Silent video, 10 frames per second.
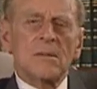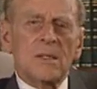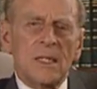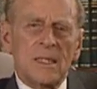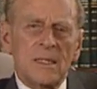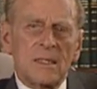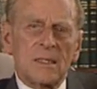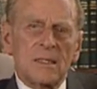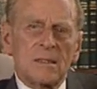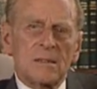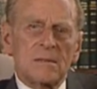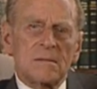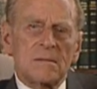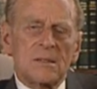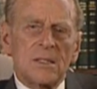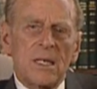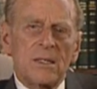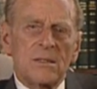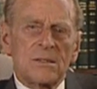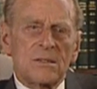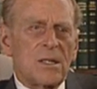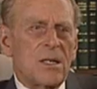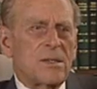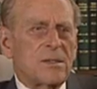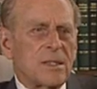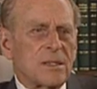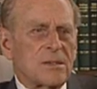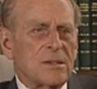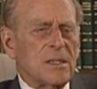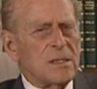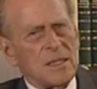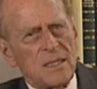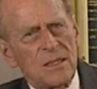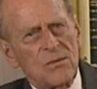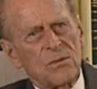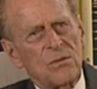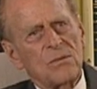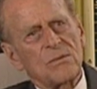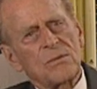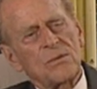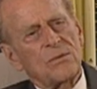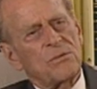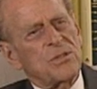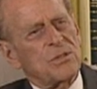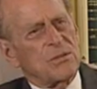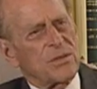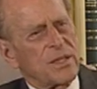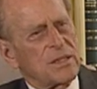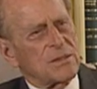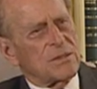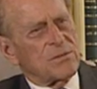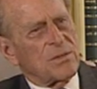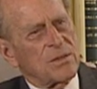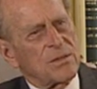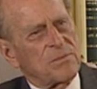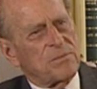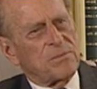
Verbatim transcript: Well, I think uh, designers and architects, yes, I think all, all original thinkers have got a,